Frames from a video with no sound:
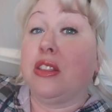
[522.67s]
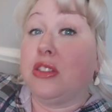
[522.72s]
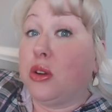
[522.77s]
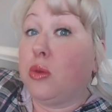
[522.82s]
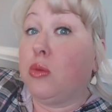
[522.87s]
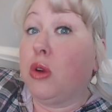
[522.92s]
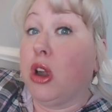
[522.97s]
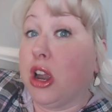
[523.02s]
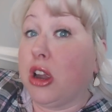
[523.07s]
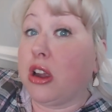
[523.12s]

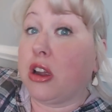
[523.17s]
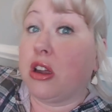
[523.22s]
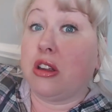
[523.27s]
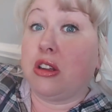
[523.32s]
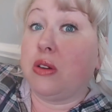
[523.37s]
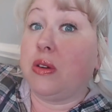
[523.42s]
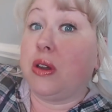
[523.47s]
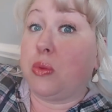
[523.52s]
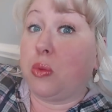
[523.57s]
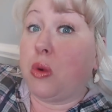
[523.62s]
The worker
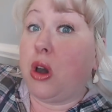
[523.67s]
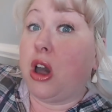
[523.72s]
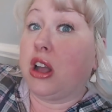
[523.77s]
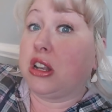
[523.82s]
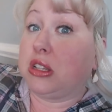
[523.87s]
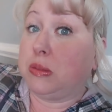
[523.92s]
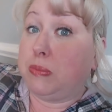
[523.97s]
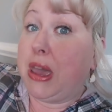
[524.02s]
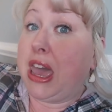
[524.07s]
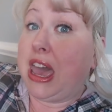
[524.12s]
who had
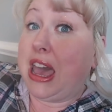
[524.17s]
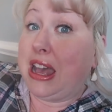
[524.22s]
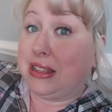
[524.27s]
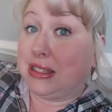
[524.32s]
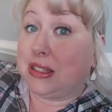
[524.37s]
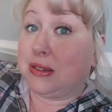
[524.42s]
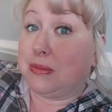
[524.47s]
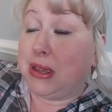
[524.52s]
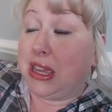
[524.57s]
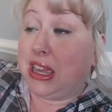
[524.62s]
walked
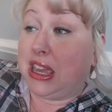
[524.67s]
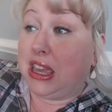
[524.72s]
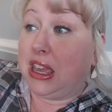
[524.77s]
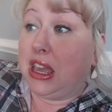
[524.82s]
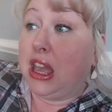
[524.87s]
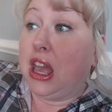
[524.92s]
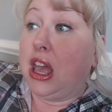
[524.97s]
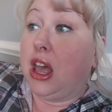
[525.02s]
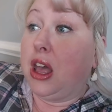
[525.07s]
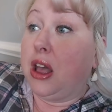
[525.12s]
past
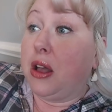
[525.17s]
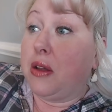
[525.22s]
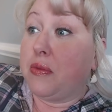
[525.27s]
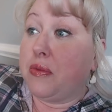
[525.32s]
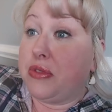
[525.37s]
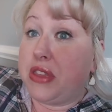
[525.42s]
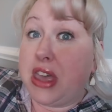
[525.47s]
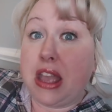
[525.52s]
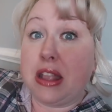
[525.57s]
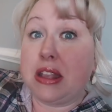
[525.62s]
me
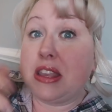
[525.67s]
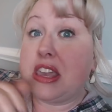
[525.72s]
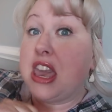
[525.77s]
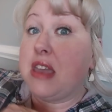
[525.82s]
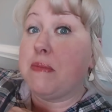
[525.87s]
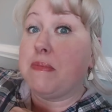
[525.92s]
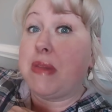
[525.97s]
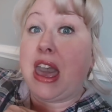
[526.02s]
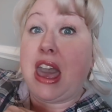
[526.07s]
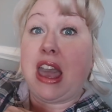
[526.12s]
then
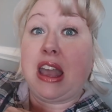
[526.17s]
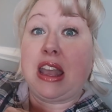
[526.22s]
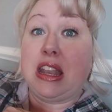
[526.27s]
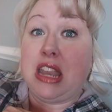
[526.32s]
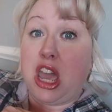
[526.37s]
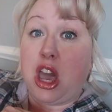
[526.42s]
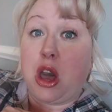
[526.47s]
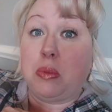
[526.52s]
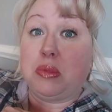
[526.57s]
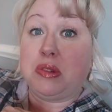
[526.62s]
came back
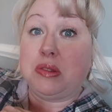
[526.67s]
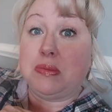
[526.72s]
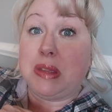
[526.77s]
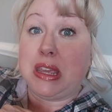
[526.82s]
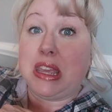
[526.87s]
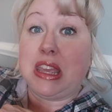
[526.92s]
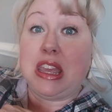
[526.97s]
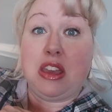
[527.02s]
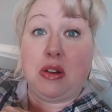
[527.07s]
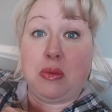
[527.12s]
and helped
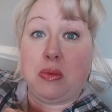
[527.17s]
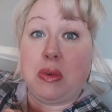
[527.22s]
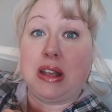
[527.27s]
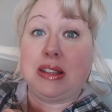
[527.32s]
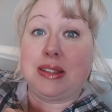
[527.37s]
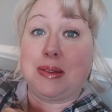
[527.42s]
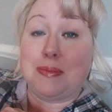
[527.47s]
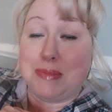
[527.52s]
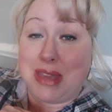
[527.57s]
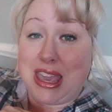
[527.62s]
me. It
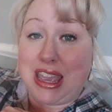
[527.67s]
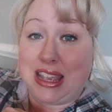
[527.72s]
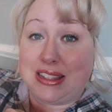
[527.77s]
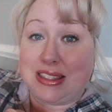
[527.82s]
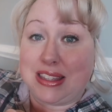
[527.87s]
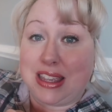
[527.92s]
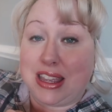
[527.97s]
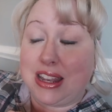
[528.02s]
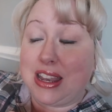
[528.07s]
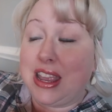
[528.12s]
was
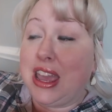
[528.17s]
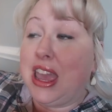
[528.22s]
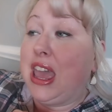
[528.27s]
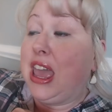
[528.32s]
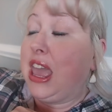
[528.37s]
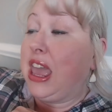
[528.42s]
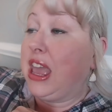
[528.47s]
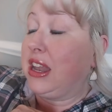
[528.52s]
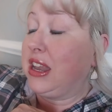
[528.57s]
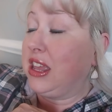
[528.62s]
amazing.
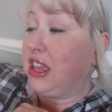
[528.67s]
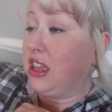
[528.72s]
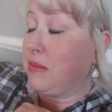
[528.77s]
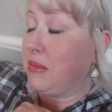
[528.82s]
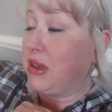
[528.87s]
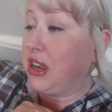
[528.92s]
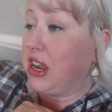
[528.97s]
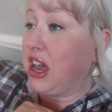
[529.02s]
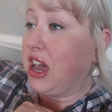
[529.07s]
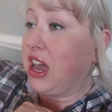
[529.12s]
And
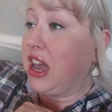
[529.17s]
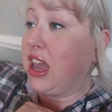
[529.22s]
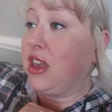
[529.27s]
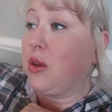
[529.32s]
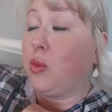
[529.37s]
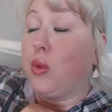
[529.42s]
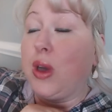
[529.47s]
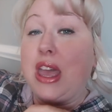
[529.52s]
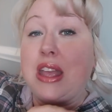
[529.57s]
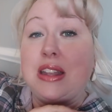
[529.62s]
him and
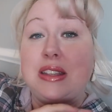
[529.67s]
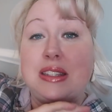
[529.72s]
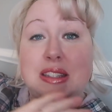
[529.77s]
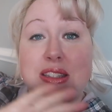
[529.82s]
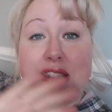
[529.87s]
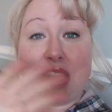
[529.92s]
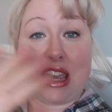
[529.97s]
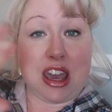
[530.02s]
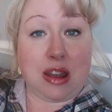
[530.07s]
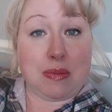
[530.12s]
I
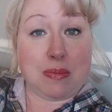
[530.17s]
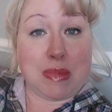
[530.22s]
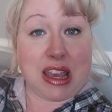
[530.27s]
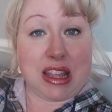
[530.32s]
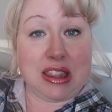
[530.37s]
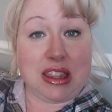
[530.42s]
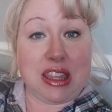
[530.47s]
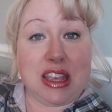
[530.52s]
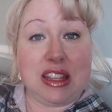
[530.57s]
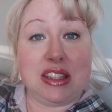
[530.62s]
went down
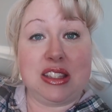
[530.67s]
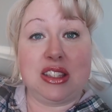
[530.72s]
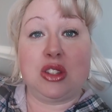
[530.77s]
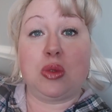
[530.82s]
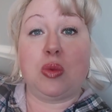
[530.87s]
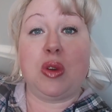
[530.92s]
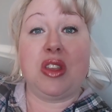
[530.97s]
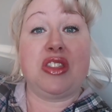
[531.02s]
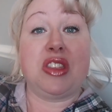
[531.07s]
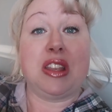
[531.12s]
my
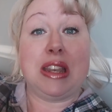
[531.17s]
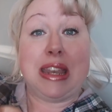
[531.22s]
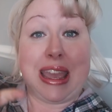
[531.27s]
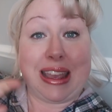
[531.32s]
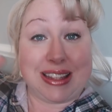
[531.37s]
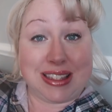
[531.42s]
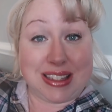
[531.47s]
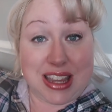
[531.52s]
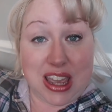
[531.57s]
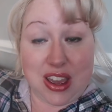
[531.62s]
list with the
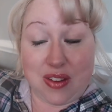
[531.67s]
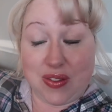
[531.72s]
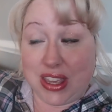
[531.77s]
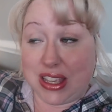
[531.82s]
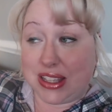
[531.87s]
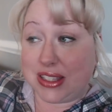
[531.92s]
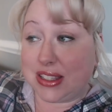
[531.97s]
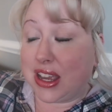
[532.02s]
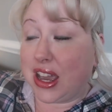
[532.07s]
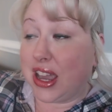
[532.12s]
next
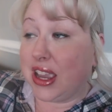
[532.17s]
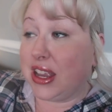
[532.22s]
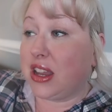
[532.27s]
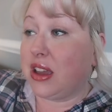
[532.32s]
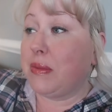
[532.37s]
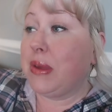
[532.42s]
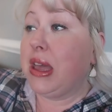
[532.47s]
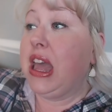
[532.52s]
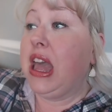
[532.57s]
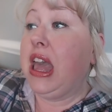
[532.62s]
heaviest
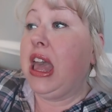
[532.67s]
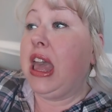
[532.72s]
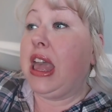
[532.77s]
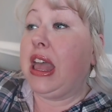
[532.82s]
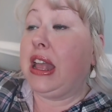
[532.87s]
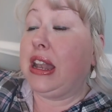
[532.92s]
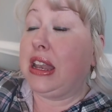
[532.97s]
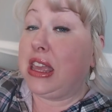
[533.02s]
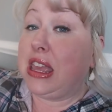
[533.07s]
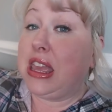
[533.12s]
item,
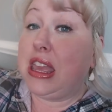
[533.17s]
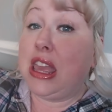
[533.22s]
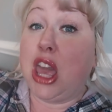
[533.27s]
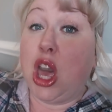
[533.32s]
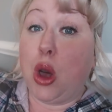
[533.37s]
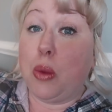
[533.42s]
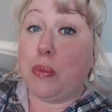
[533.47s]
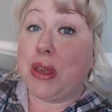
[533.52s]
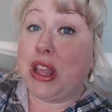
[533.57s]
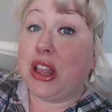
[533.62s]
and he
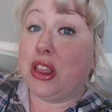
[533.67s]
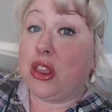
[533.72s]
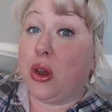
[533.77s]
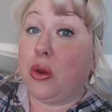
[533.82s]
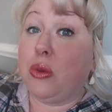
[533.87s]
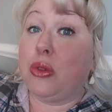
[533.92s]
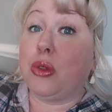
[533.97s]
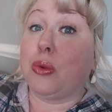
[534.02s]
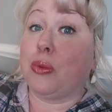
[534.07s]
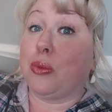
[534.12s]
helped me
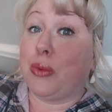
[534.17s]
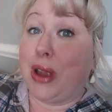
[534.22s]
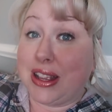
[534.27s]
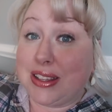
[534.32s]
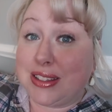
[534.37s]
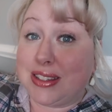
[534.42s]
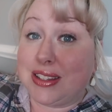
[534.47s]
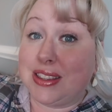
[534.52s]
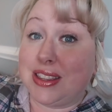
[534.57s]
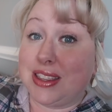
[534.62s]
load the
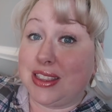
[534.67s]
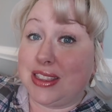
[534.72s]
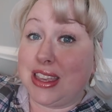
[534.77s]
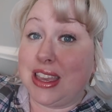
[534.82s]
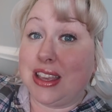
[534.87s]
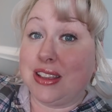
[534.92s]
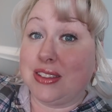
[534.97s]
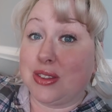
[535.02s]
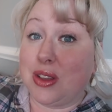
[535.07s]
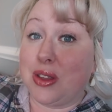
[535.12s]
rest of the
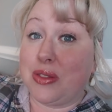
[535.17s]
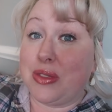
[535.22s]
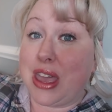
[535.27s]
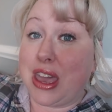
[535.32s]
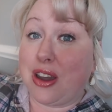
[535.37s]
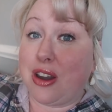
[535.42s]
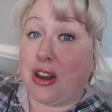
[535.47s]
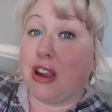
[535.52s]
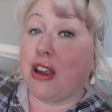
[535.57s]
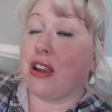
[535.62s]
things on
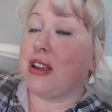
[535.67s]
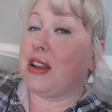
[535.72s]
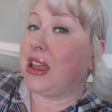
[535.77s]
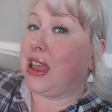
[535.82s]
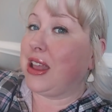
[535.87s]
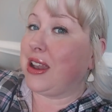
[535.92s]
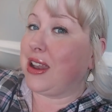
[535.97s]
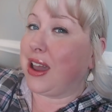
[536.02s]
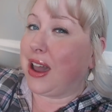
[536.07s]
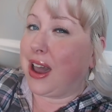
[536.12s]
that cart.
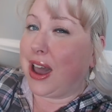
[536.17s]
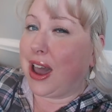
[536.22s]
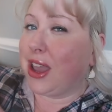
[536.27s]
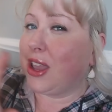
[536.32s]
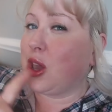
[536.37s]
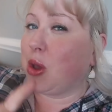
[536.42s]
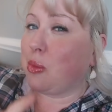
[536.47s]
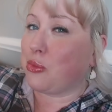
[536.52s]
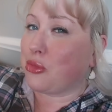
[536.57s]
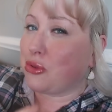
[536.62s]
And
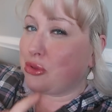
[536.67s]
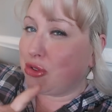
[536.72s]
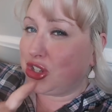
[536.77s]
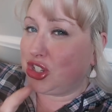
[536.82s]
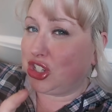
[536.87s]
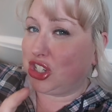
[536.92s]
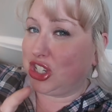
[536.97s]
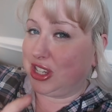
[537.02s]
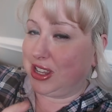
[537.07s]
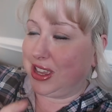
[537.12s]
I
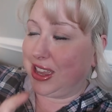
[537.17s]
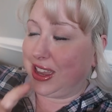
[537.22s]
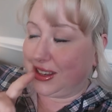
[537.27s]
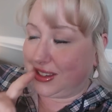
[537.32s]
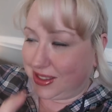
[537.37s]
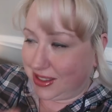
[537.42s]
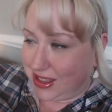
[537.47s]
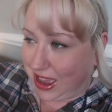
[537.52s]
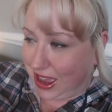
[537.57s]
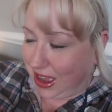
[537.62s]

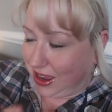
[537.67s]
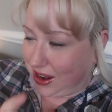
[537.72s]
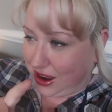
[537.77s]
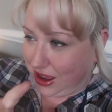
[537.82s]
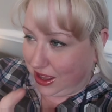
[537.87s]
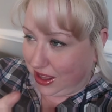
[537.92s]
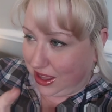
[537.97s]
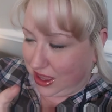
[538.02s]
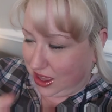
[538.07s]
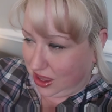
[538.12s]
appreciate that
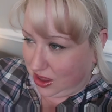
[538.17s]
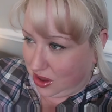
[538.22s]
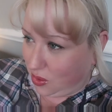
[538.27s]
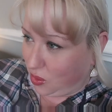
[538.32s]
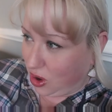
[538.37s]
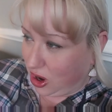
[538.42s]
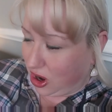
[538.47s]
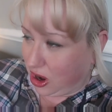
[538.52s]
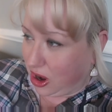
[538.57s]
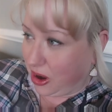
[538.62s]
IKEA
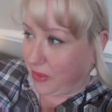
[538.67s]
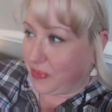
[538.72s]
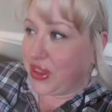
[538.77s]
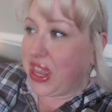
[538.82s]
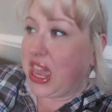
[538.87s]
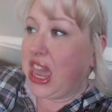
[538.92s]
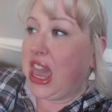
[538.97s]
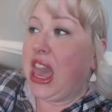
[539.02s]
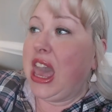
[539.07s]
worker.